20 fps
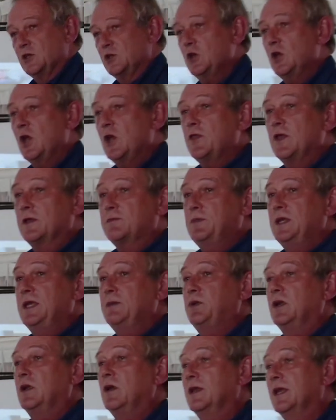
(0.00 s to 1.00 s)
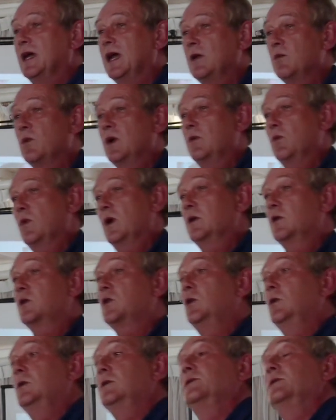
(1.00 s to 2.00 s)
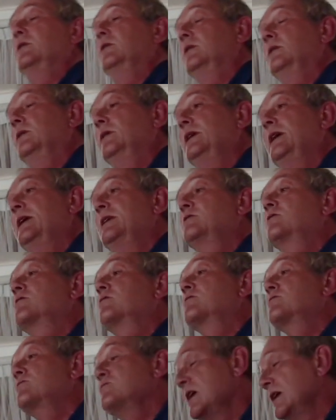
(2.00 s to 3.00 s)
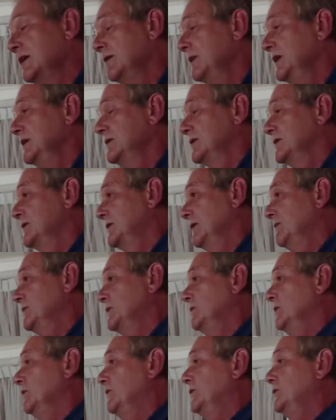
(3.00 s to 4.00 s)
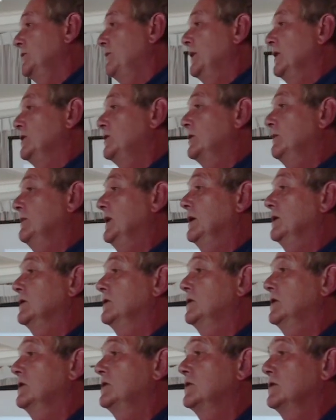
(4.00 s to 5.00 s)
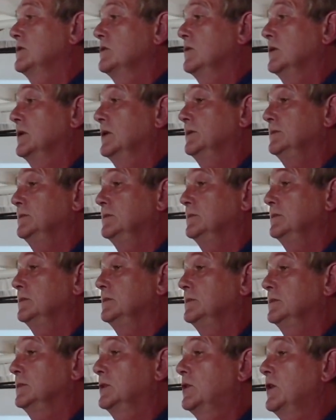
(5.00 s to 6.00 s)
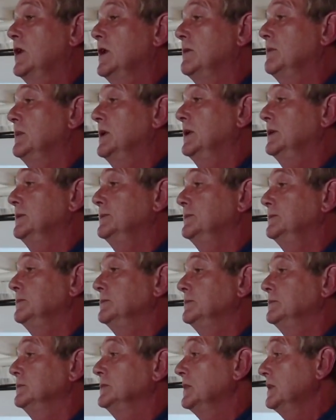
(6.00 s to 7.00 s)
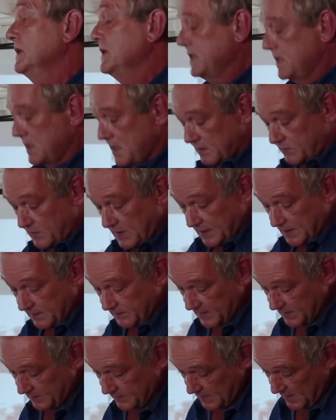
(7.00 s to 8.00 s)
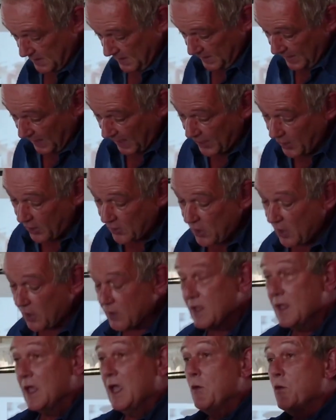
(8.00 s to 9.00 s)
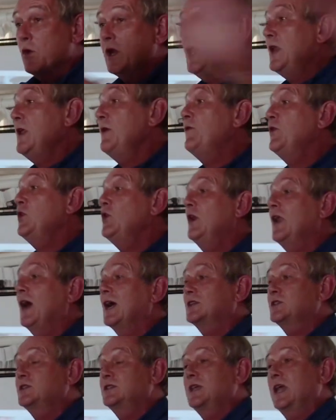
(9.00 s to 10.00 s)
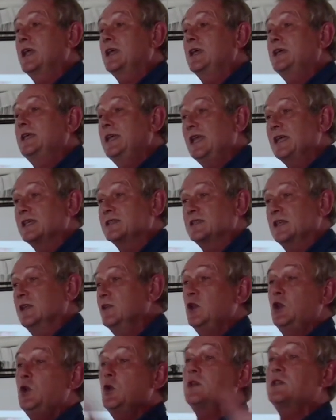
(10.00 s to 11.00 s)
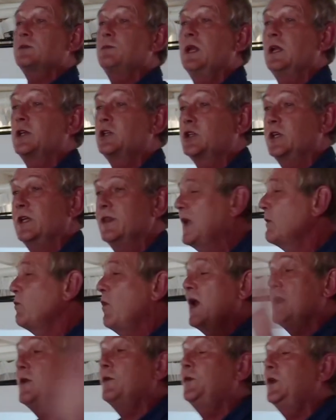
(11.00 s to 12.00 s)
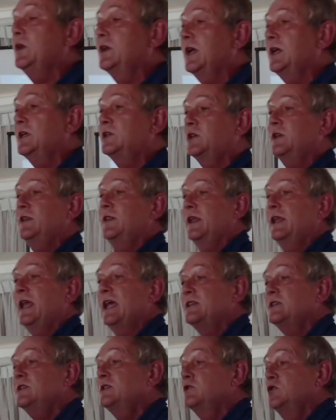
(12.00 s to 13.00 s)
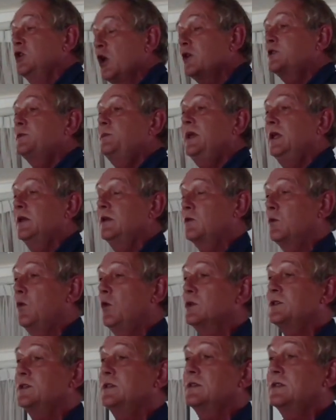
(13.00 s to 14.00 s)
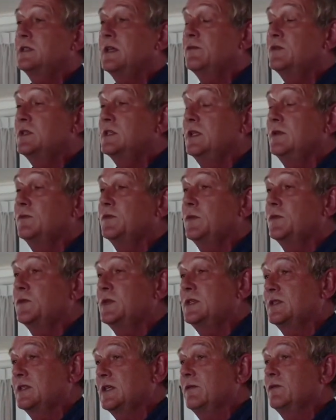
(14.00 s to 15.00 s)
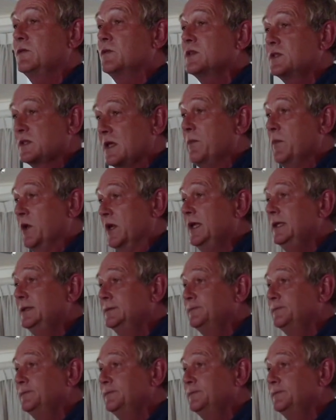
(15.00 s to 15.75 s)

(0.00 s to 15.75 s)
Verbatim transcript: do you know that people on 911 calls are incredibly susceptible to post-traumatic stress disorder? Incredibly. Incredibly. Now, I don't know. Would any of you like to take a guess? In the US military, that wonderful country that hasn't not been at war since 1757 with somebody,